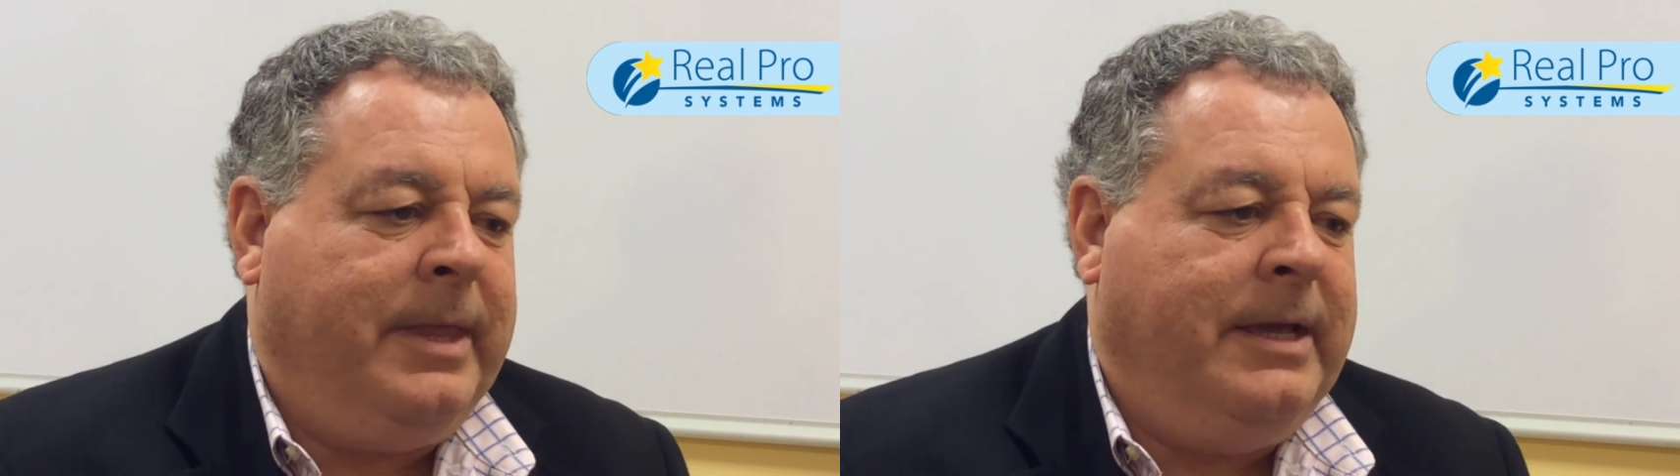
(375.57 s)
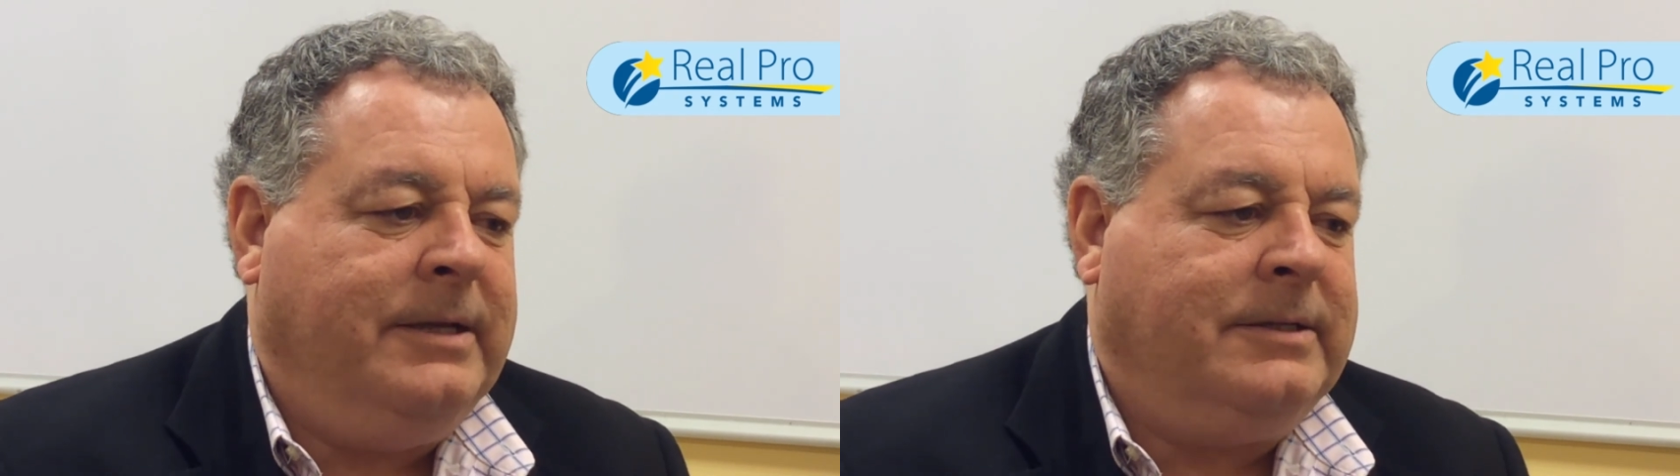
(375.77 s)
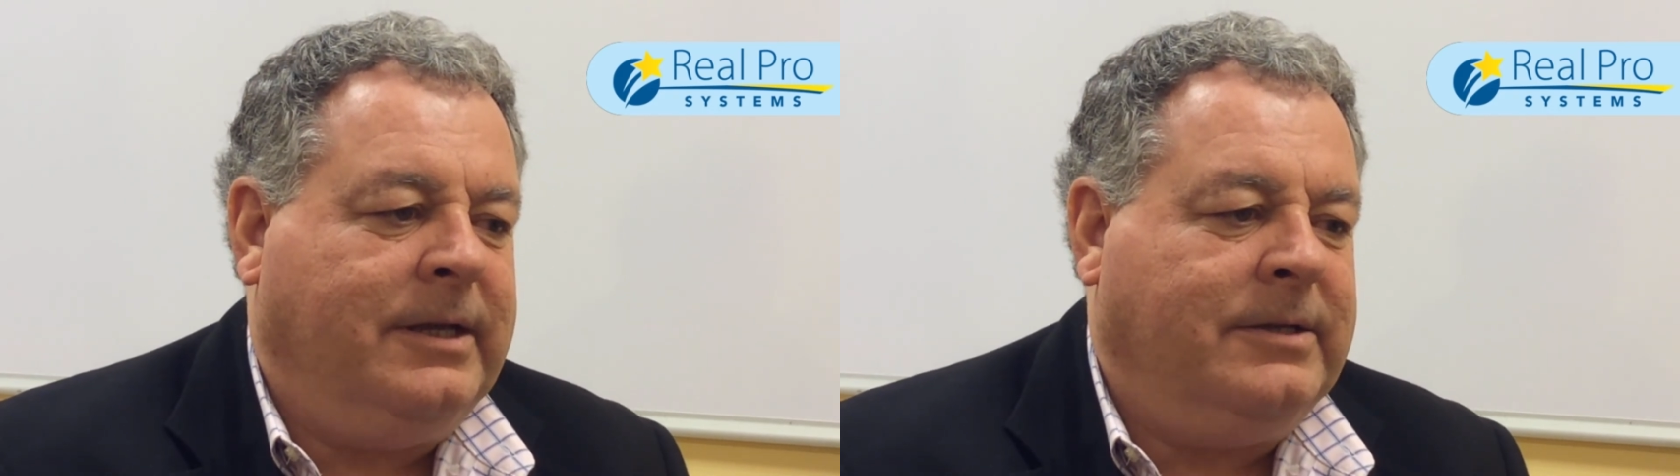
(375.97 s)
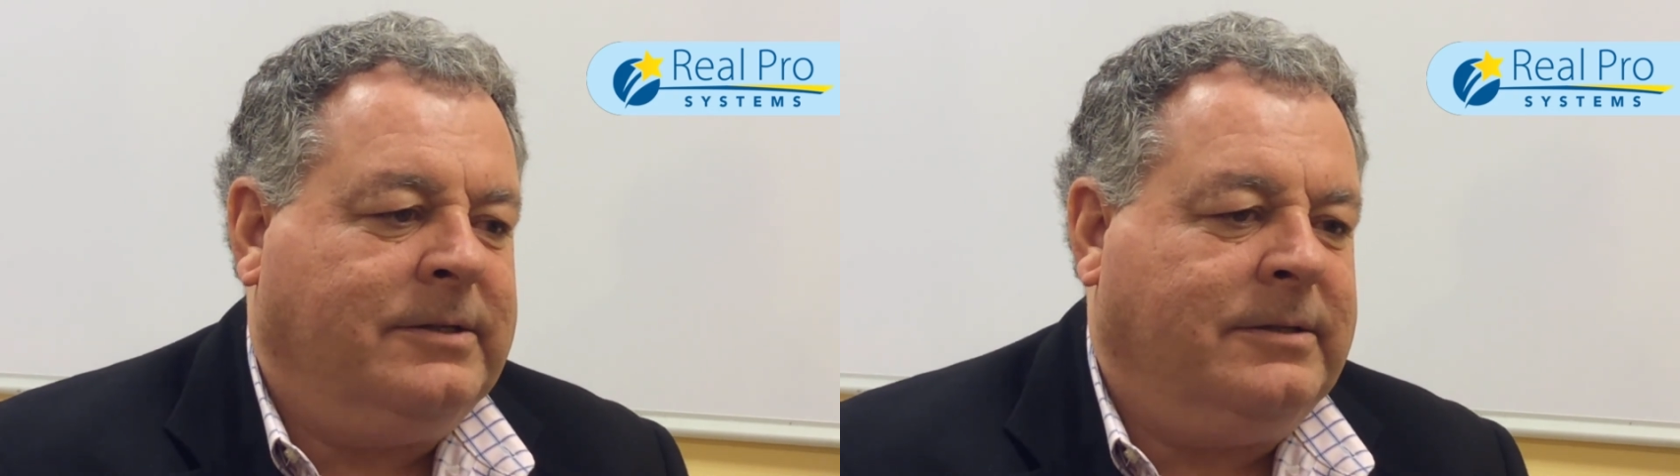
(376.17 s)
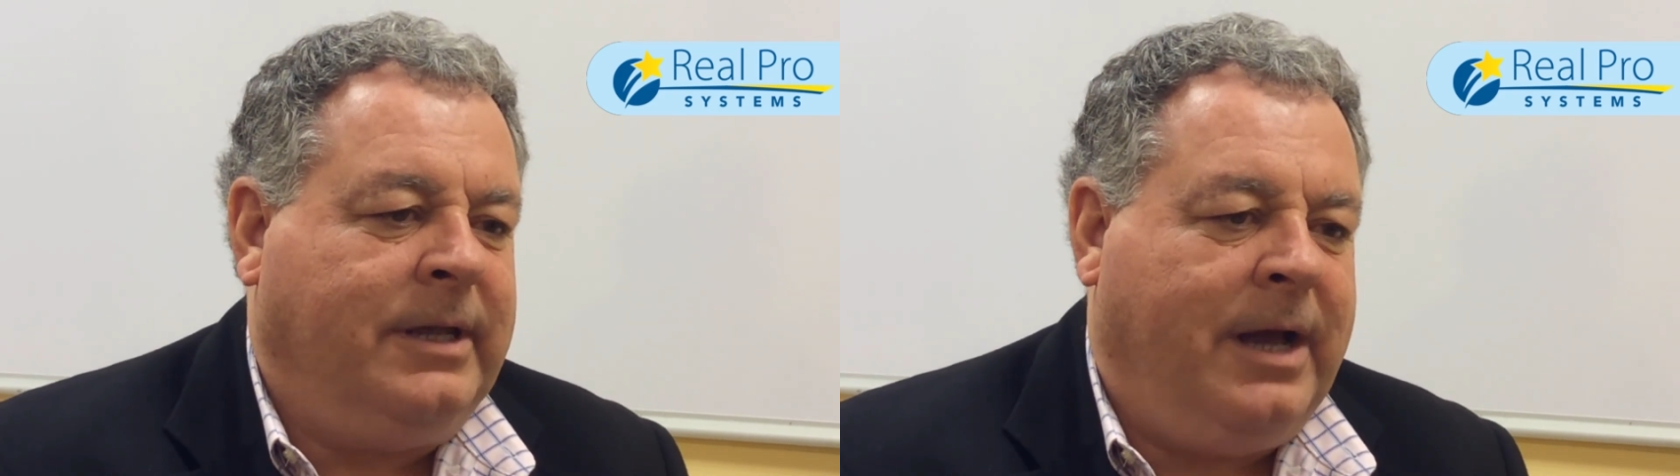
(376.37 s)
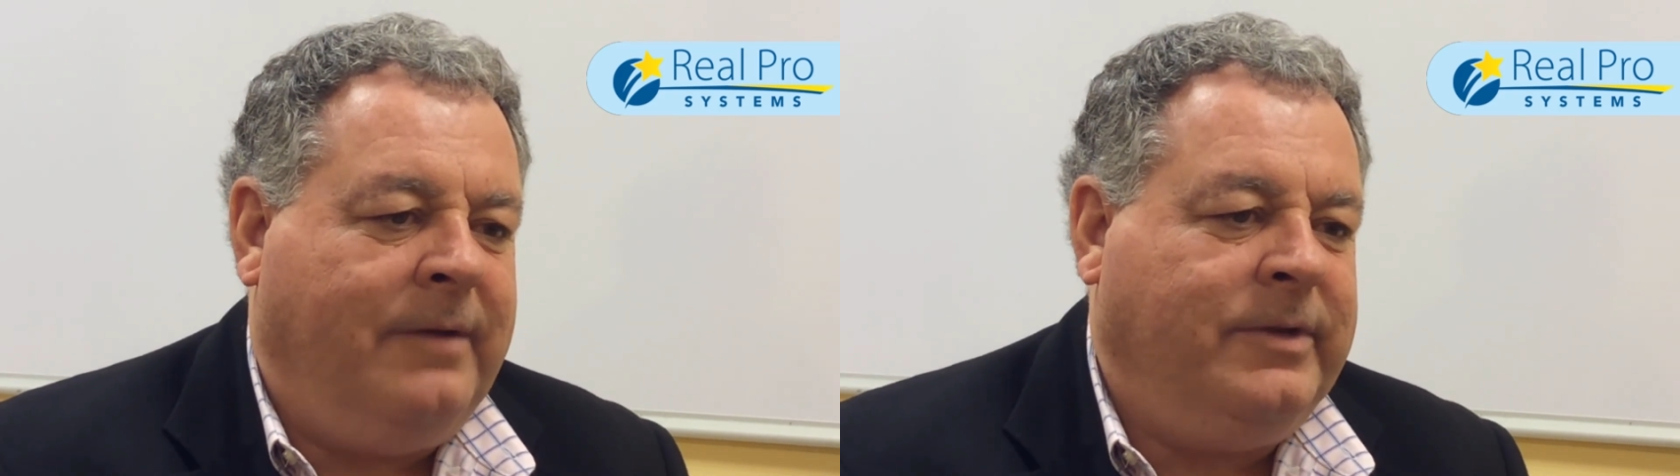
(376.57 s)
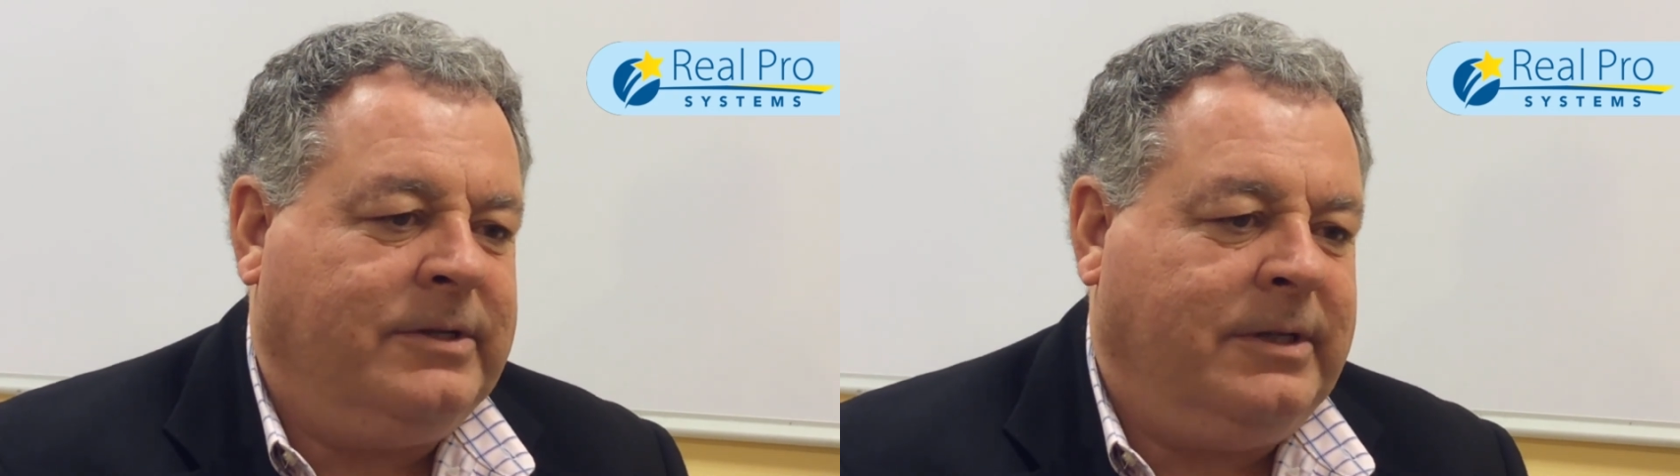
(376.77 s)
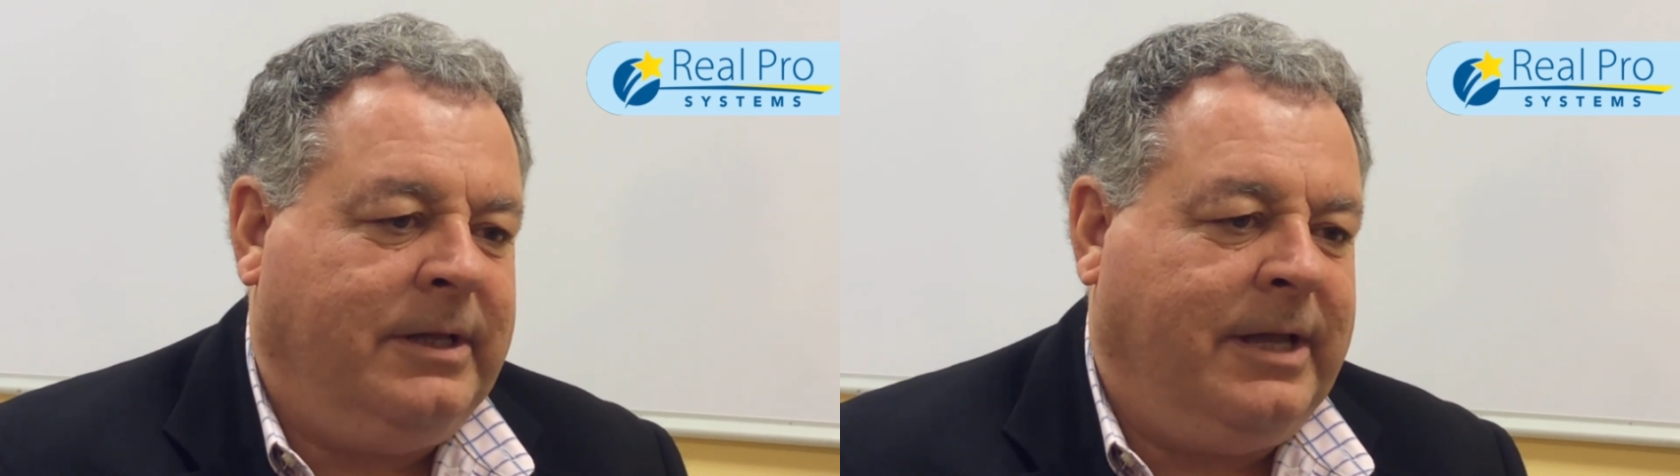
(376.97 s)
he says, then
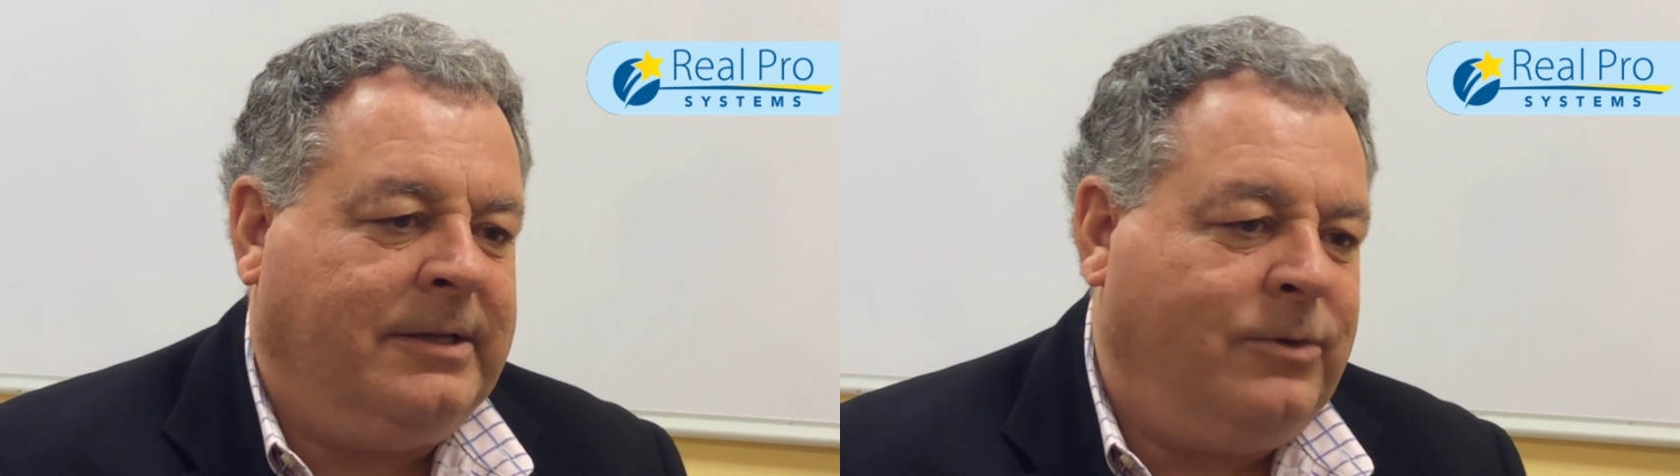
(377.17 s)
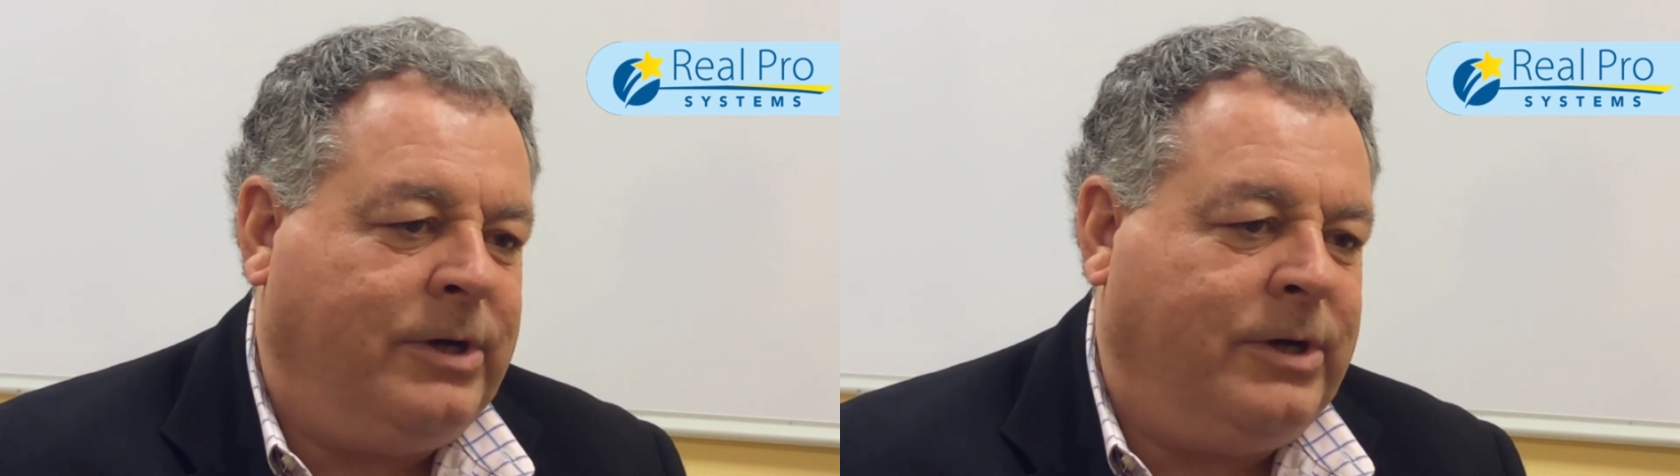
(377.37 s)
obviously that